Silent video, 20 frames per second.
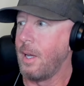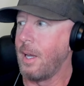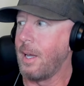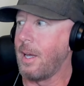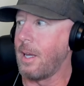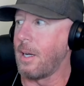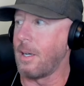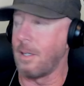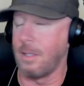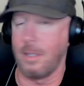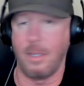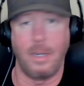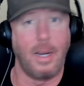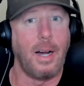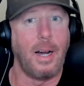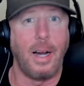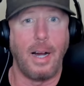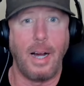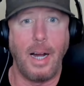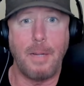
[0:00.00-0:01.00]
And
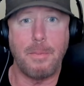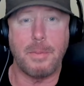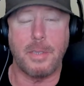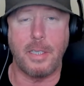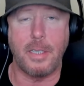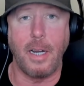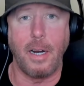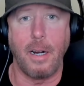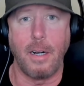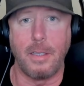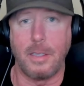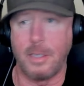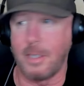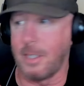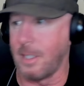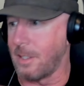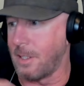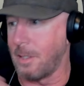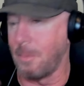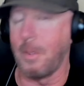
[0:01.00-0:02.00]
I'm scared to
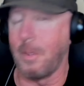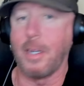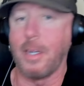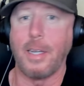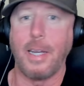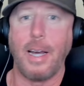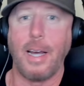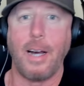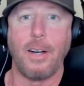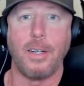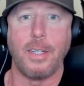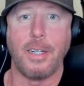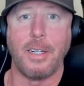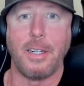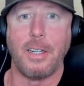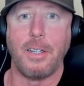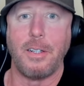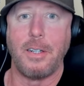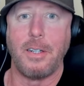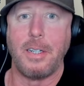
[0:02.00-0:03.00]
send somebody out,
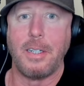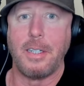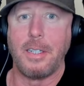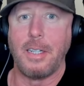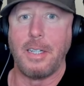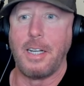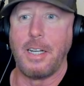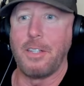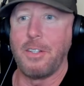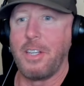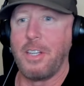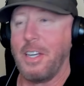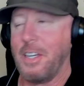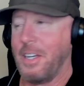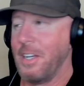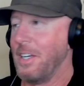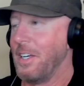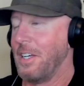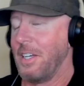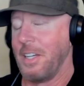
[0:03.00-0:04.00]

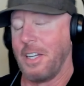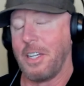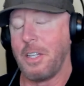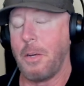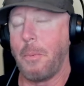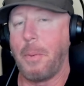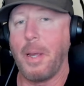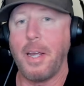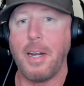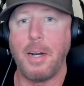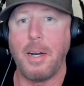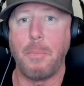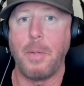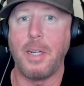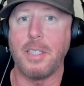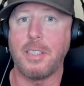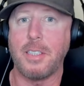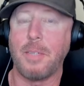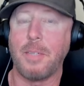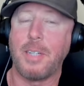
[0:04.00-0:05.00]
They're paying a
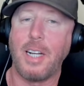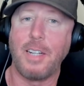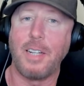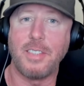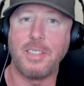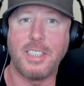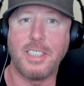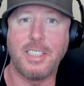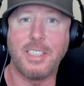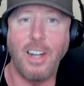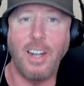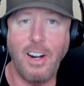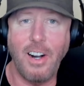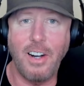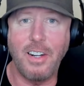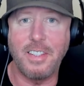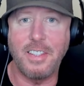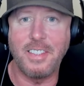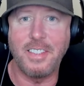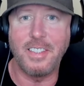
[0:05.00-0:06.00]
butt sometimes to
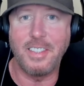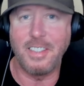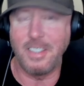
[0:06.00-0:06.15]
start.